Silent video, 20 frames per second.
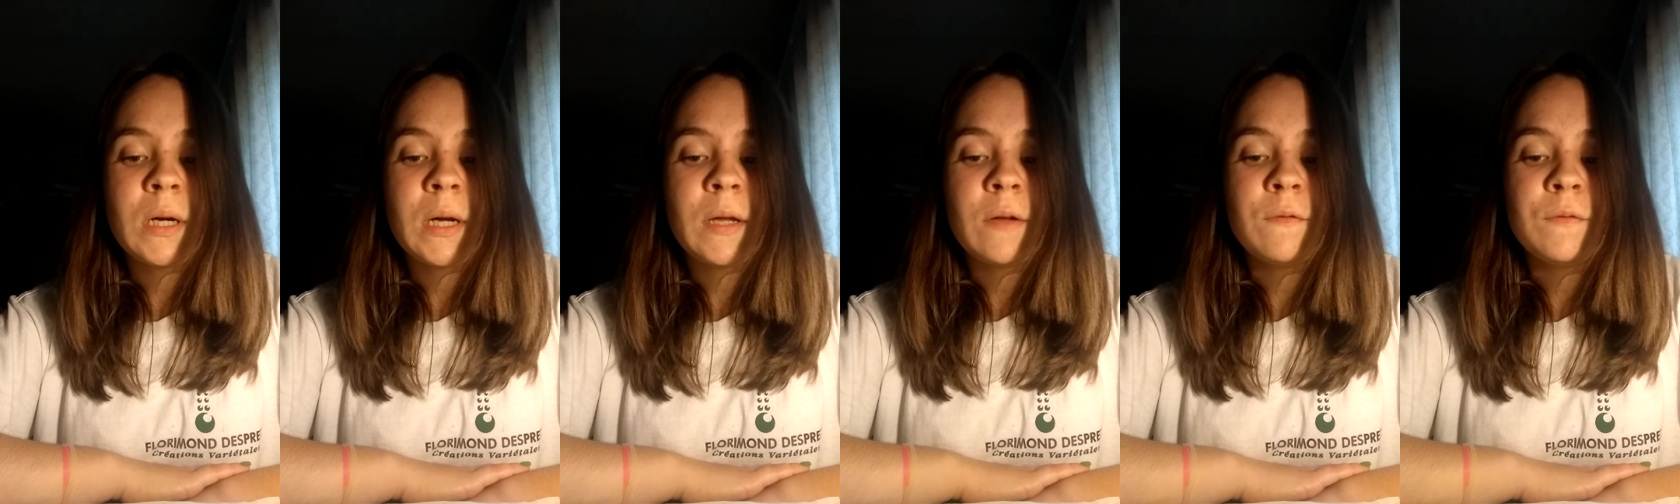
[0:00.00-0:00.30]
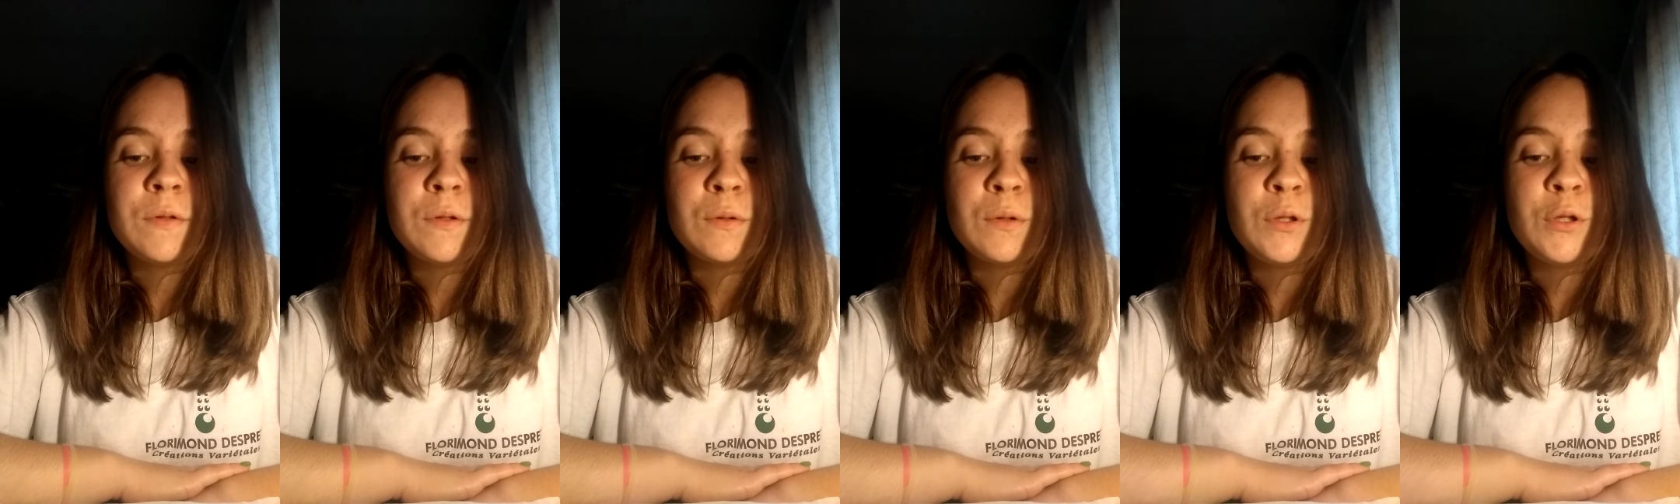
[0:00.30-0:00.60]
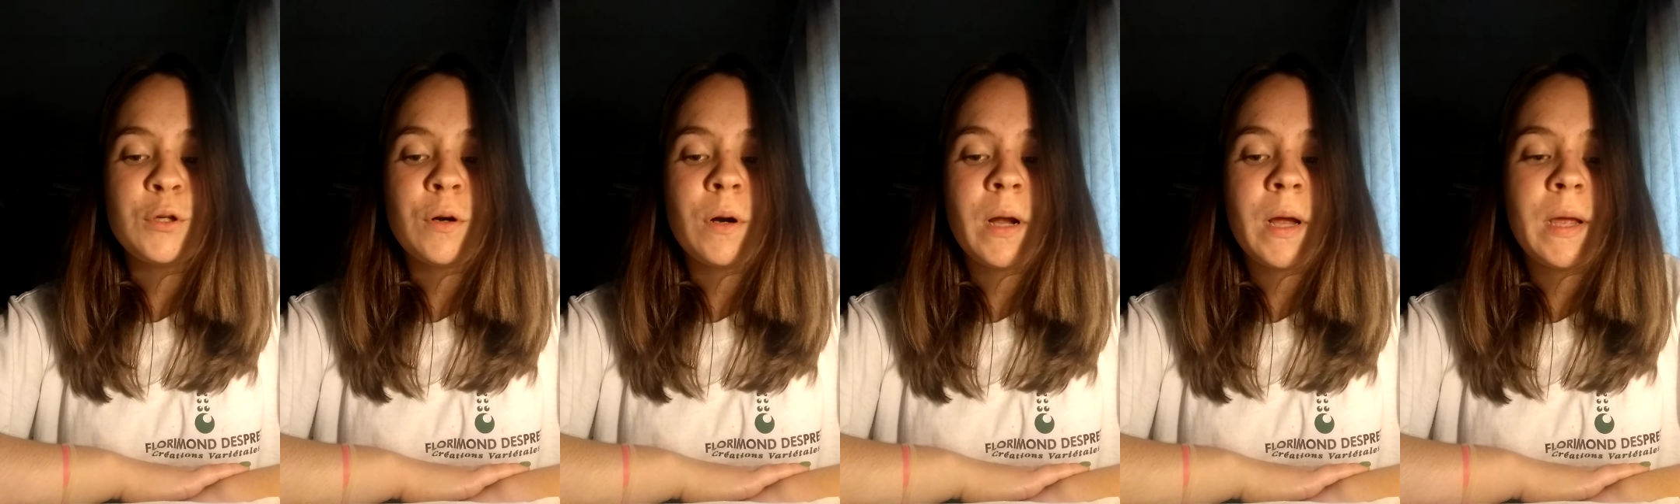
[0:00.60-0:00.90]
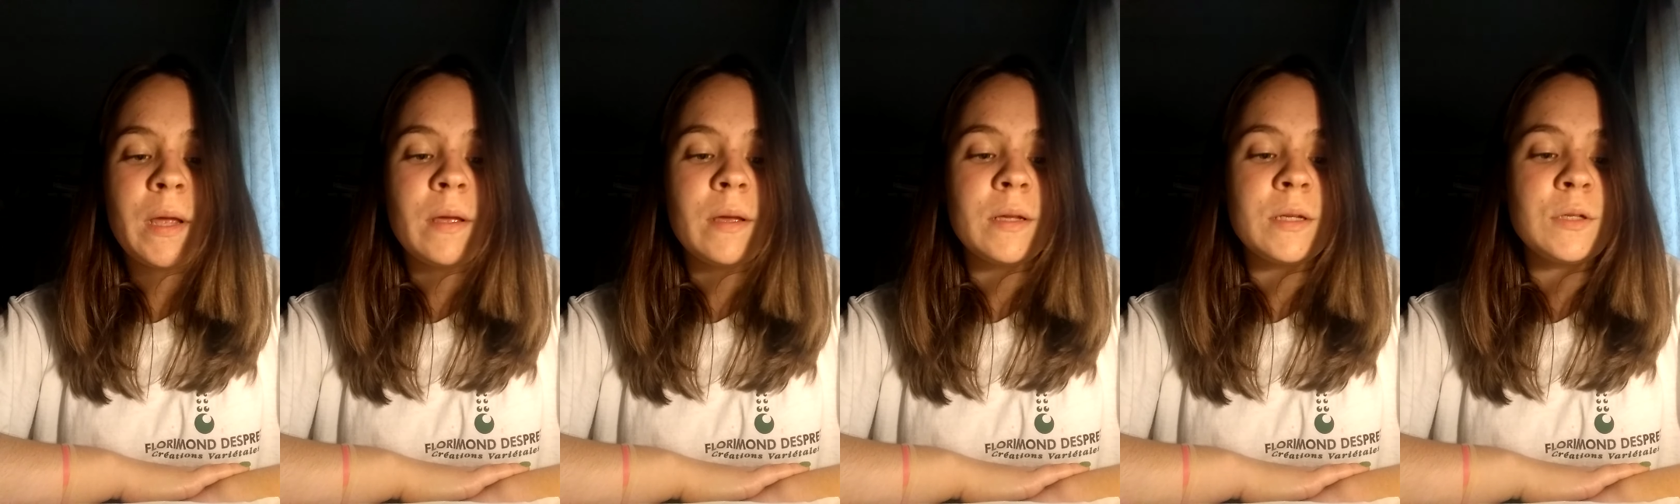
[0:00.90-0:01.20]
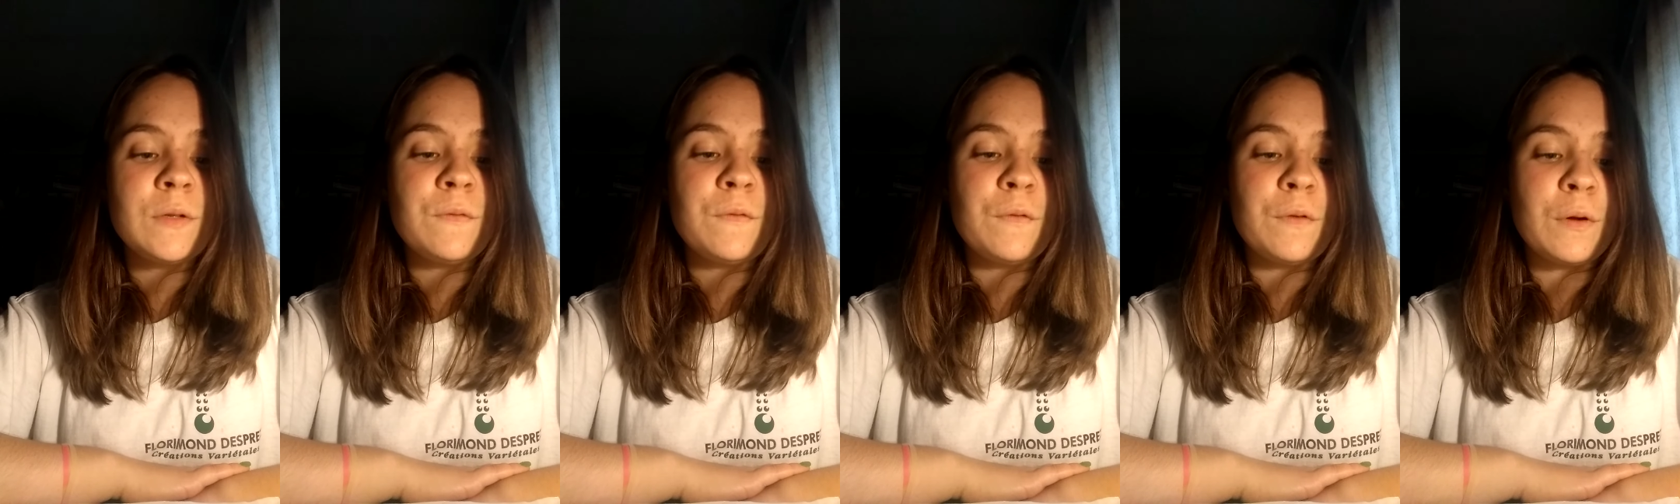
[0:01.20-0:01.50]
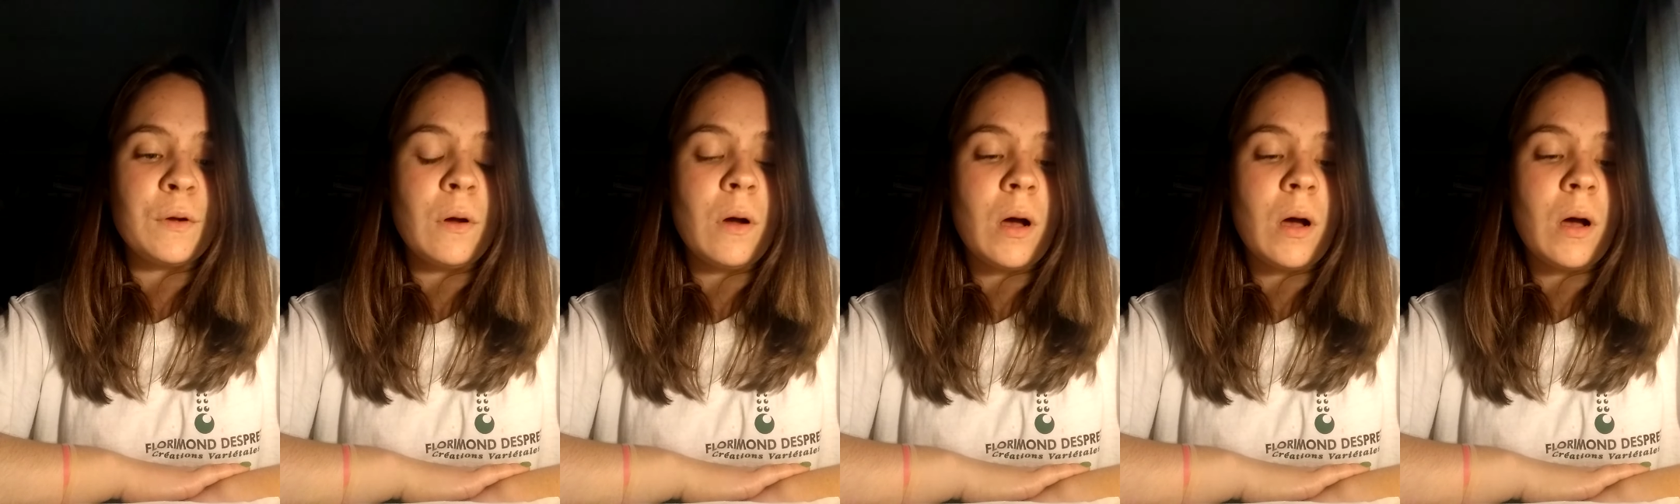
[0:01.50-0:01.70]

have to try and figure